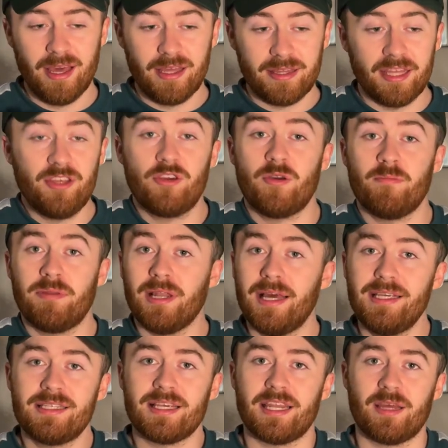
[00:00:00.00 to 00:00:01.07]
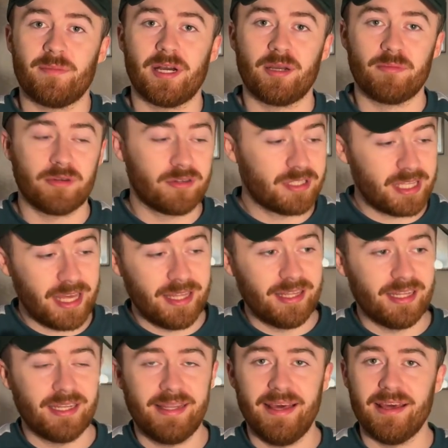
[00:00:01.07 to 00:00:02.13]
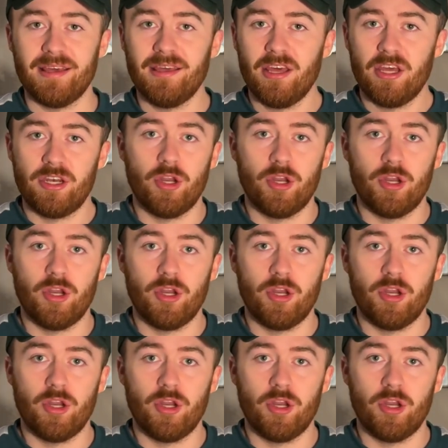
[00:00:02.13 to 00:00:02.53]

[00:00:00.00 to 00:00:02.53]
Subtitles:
then you can play centre-back, because at the end of the day,